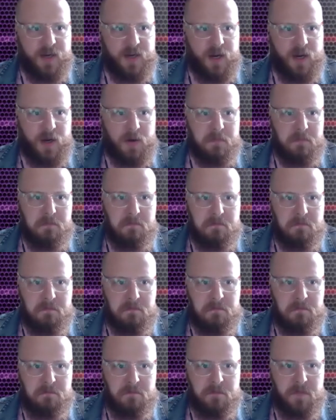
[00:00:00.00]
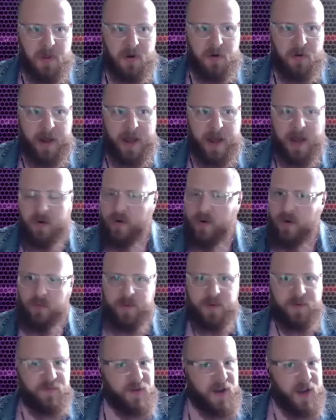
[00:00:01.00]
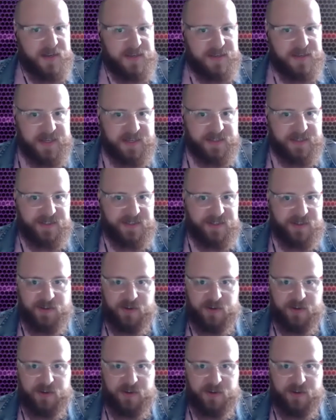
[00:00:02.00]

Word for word: Um, you know, how can we find ticks?